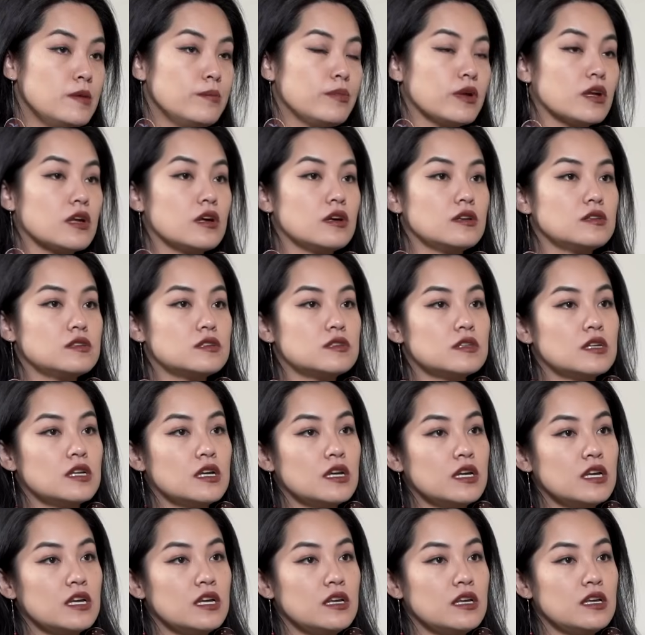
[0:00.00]
because
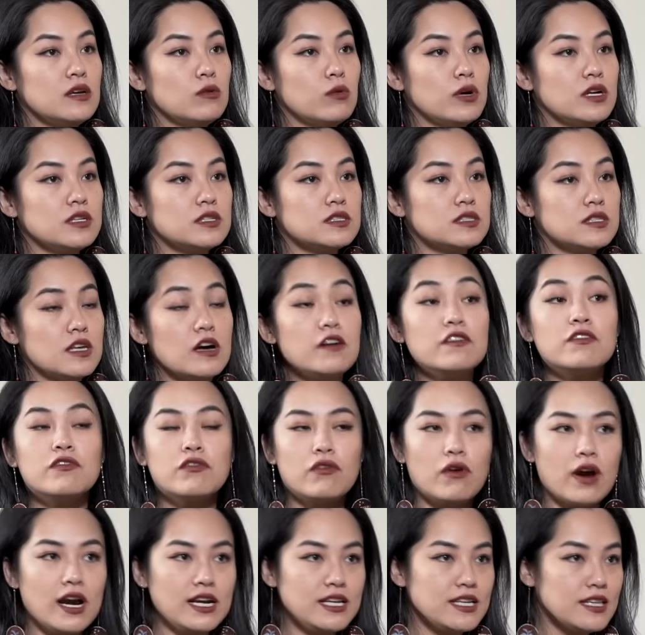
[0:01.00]
he was
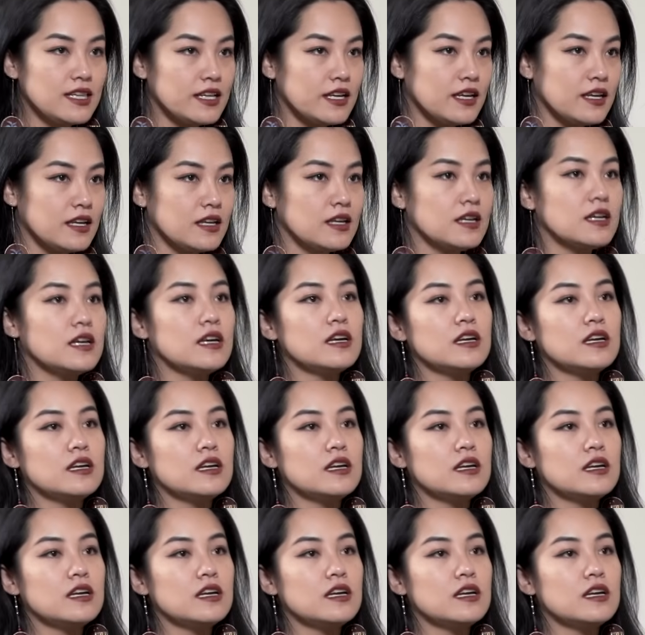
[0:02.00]
friendly,